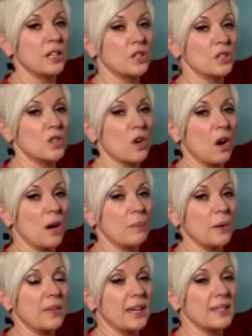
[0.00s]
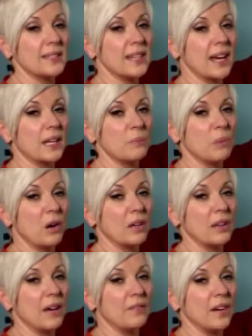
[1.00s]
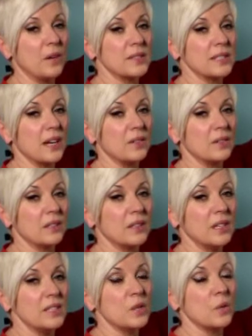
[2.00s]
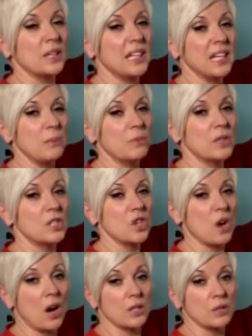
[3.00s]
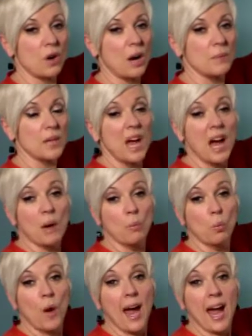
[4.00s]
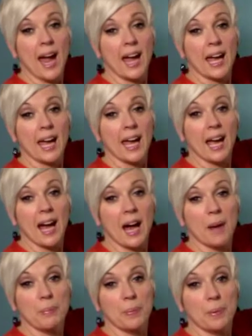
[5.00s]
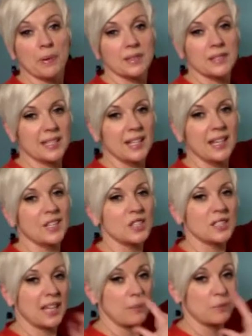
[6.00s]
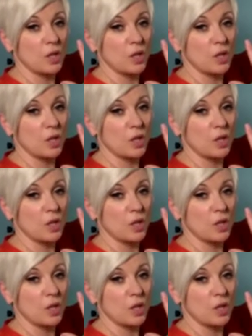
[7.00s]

your jaw up on that second part of that vowel sound. So keep the jaw dropped. I'm waking up. See, I just kept it